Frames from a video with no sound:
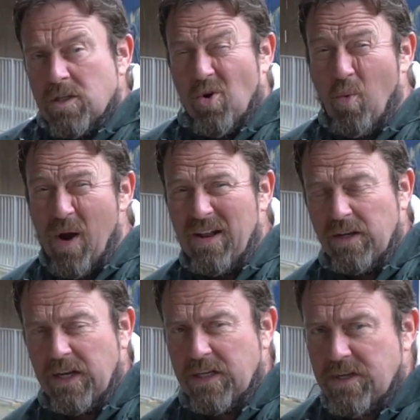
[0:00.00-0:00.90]
so while
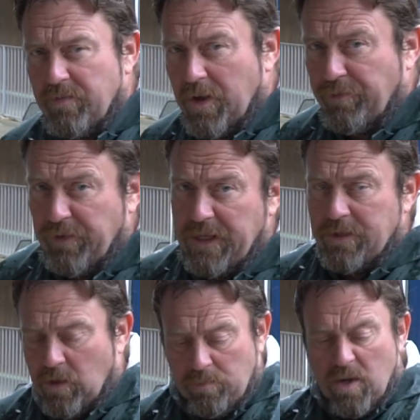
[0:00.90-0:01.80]
Lily's having her feet
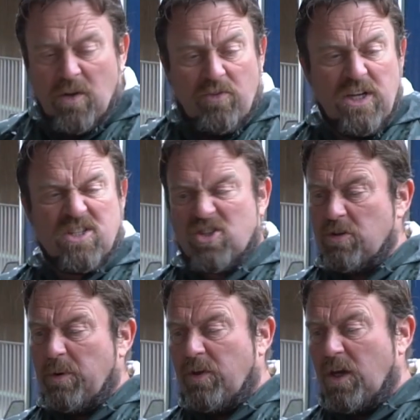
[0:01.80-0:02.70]
done, these are
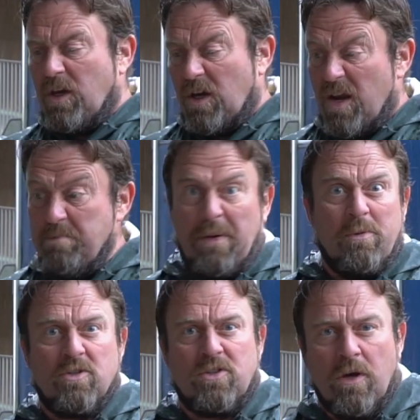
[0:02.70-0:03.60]
some of the uh,
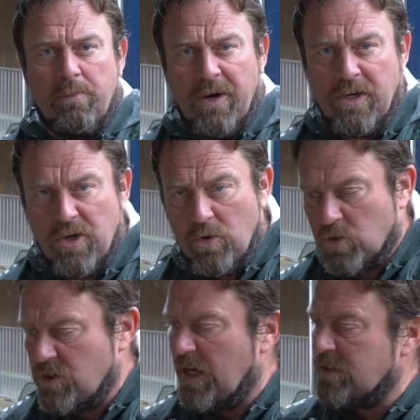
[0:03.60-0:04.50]
implements that are being
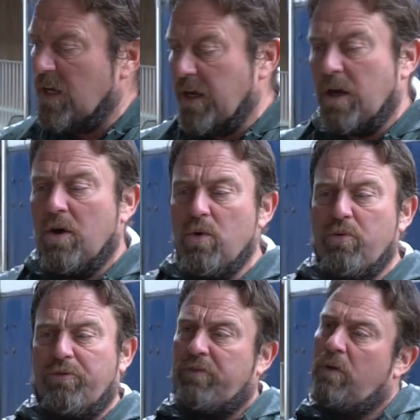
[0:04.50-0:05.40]
used. That's like a
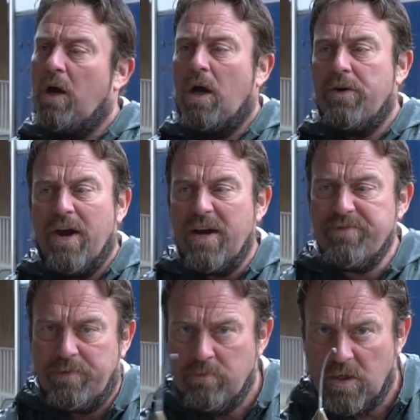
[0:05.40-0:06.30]
hoof uh, knife.
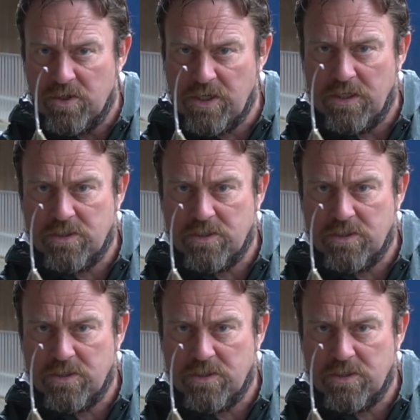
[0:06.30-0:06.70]
You can see